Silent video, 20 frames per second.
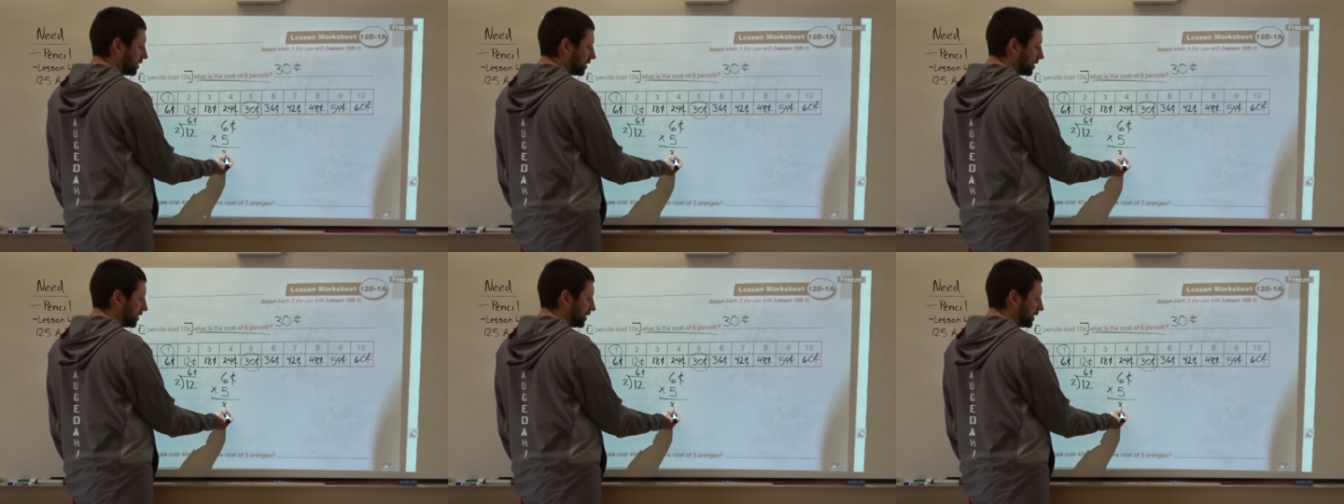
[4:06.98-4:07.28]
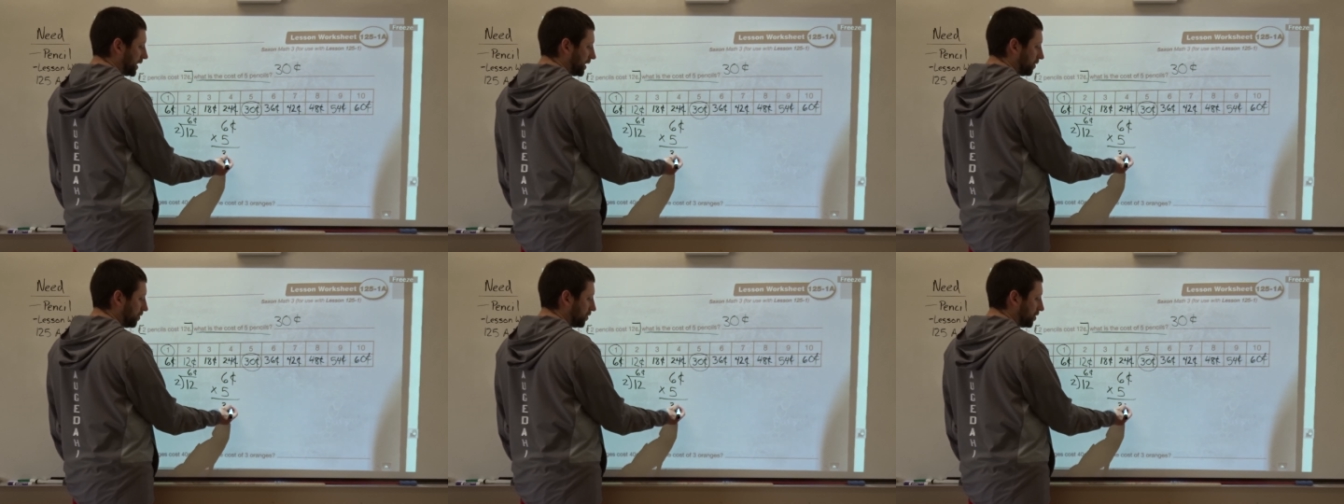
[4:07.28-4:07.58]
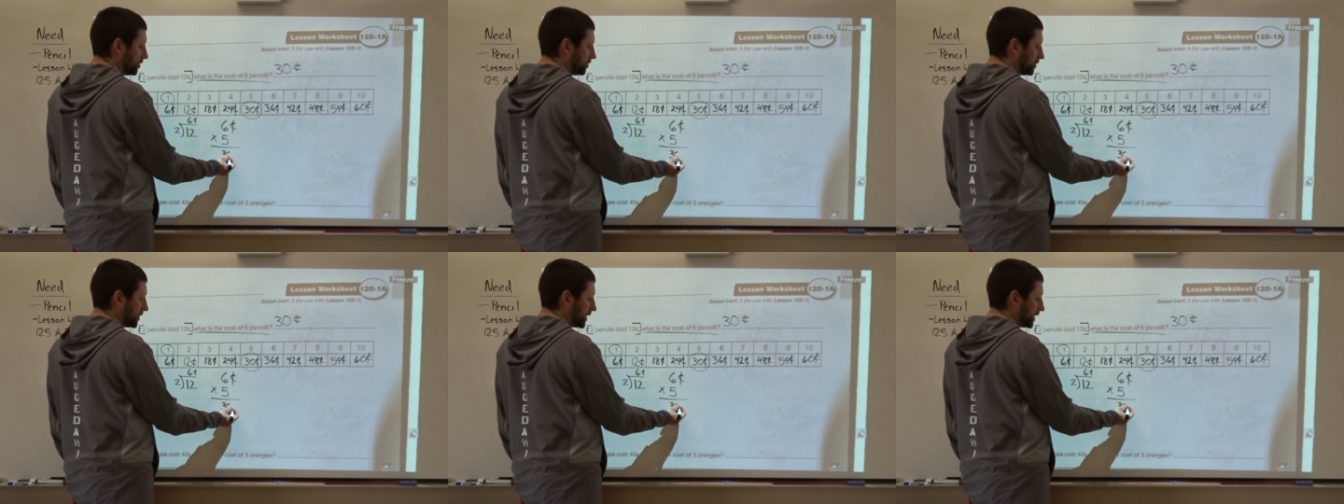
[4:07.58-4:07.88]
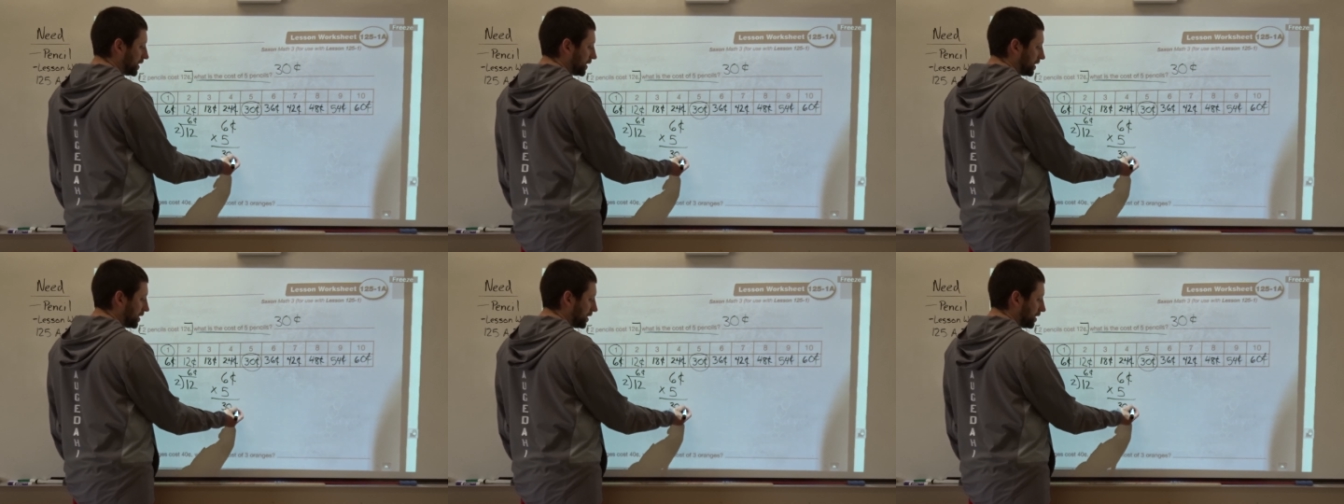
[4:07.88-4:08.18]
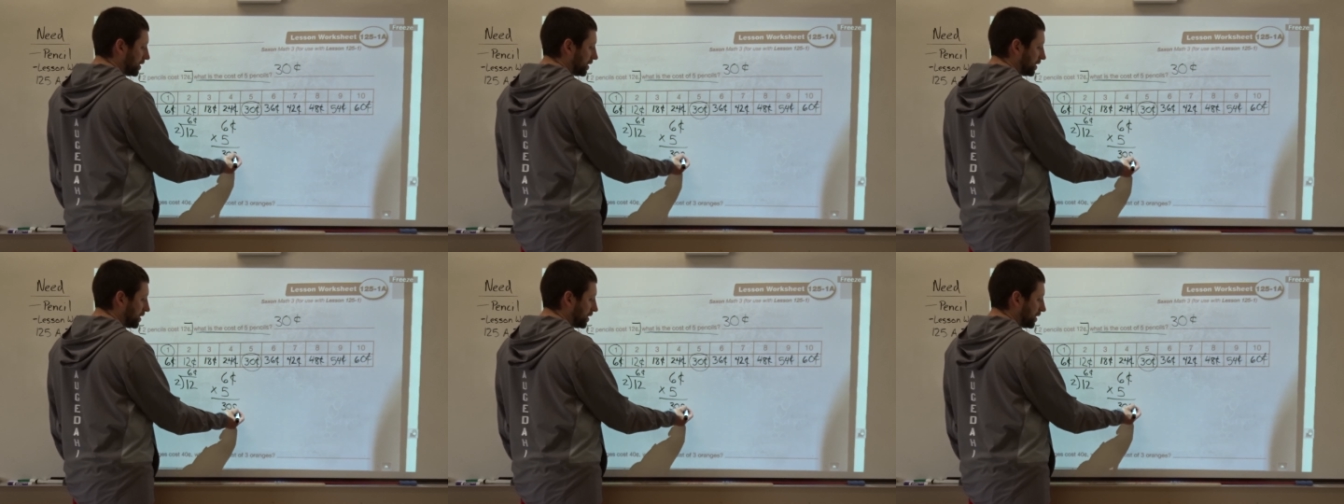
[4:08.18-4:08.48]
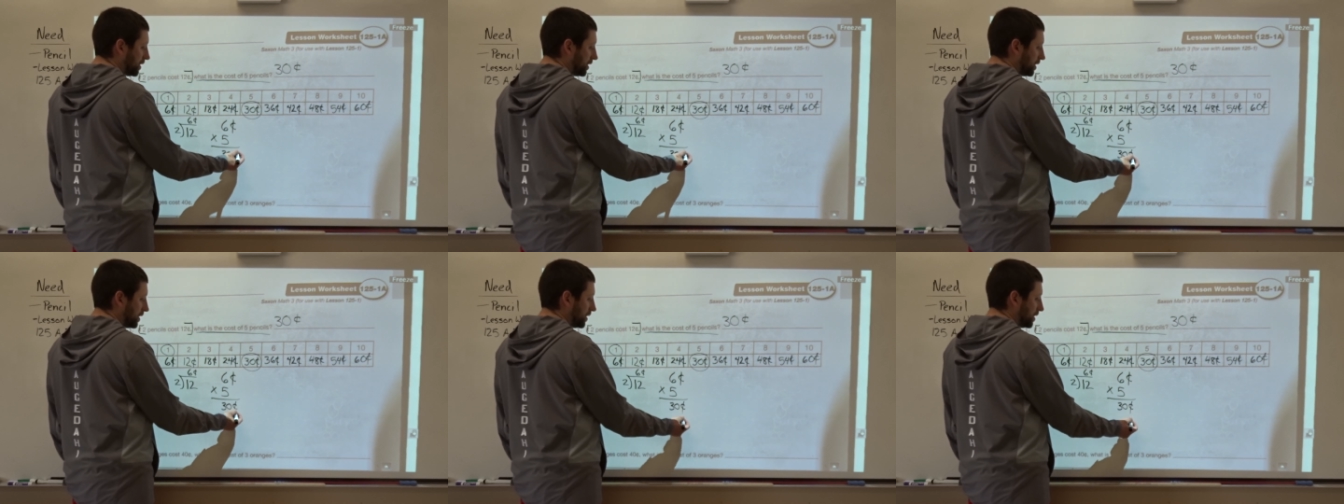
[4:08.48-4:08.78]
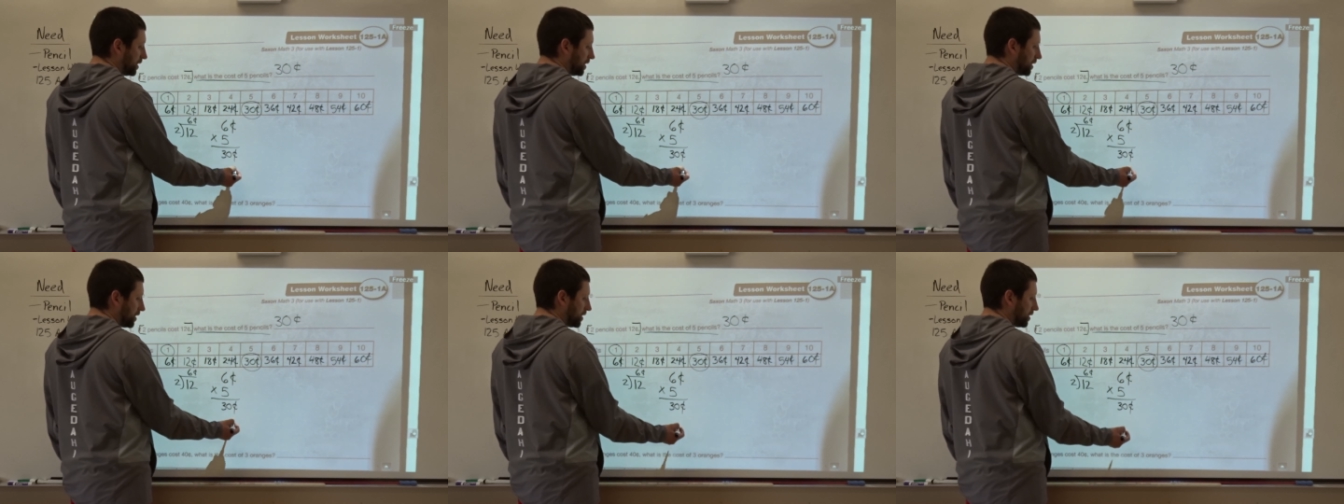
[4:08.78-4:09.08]
and that would be
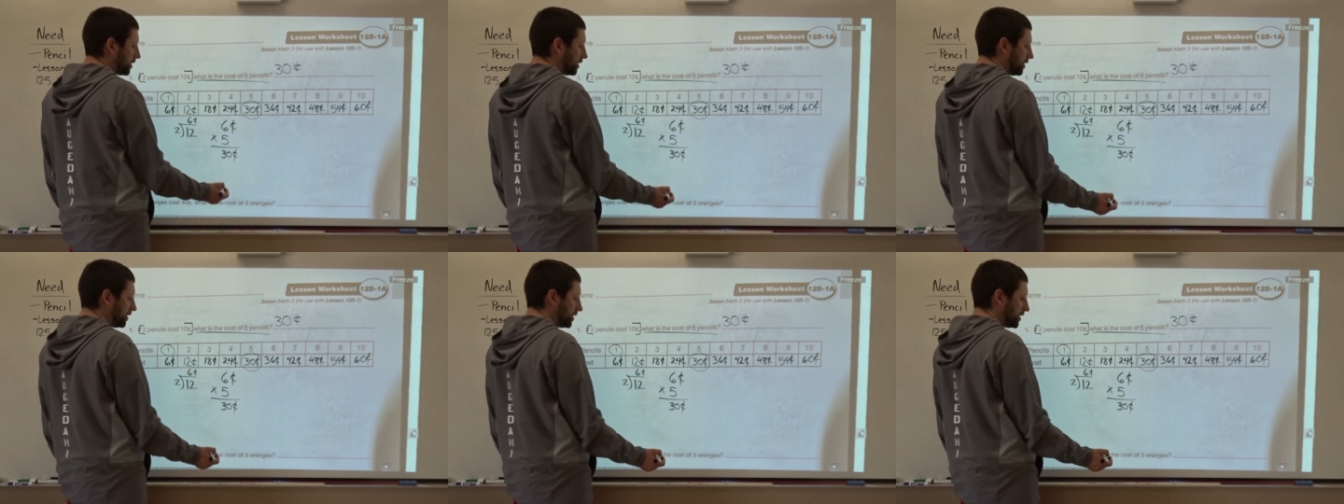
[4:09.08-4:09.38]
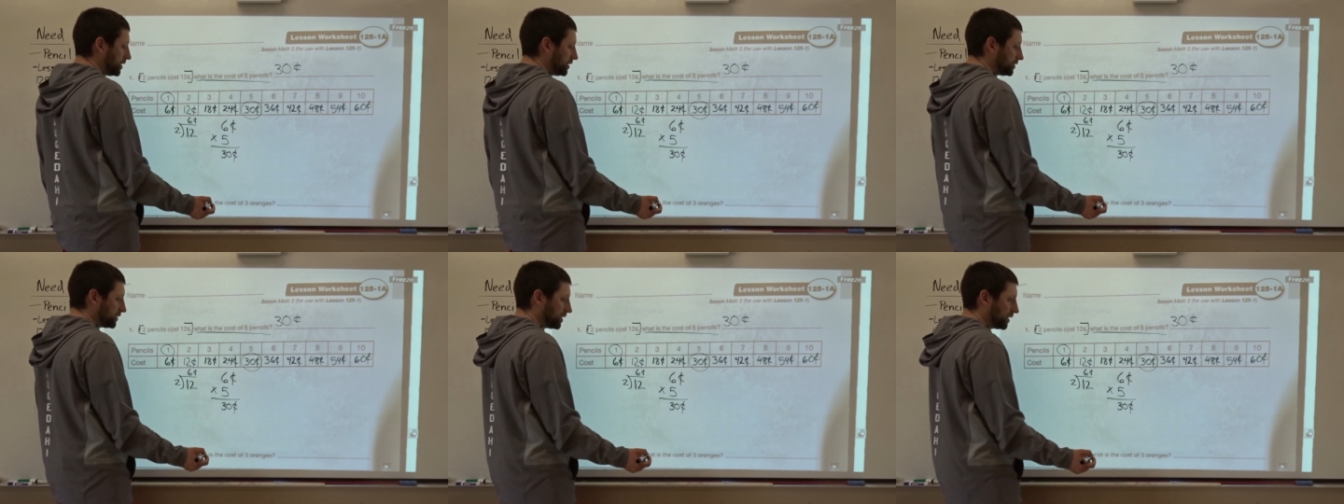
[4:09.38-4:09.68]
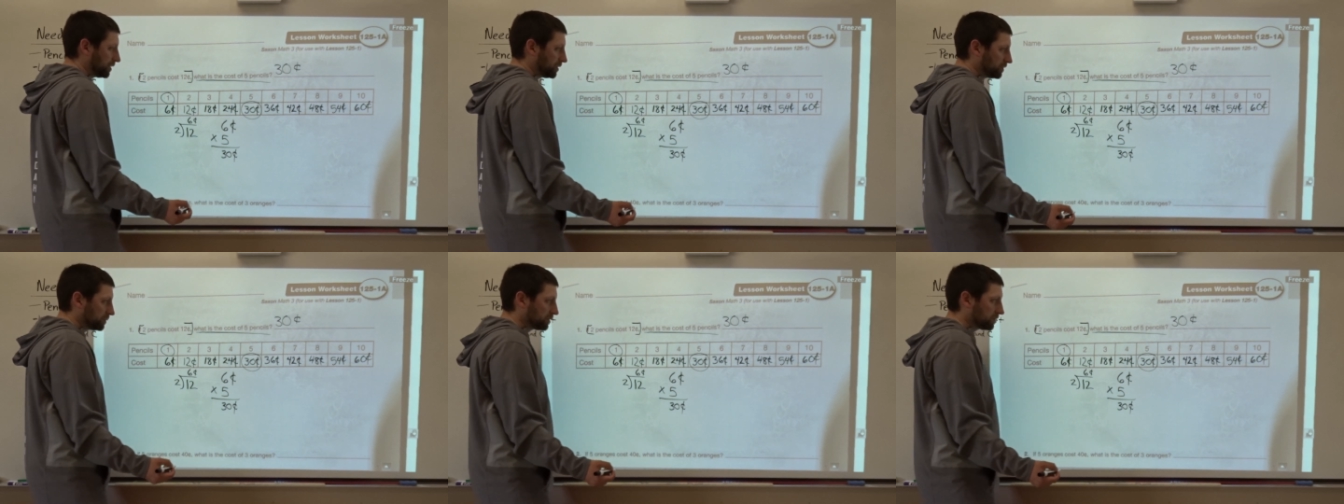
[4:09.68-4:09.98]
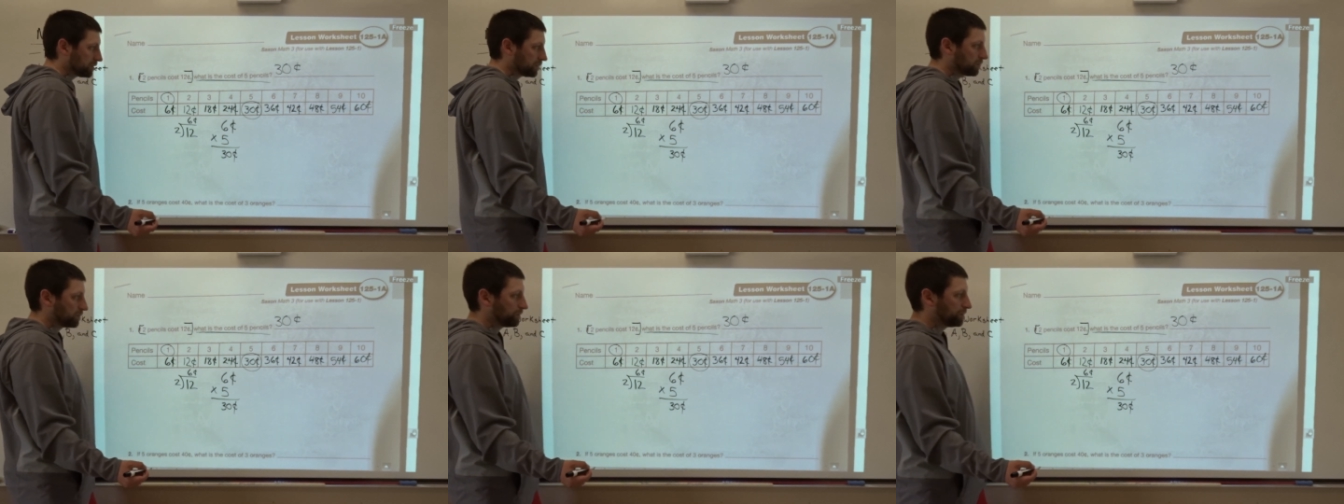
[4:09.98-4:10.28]
30 cents.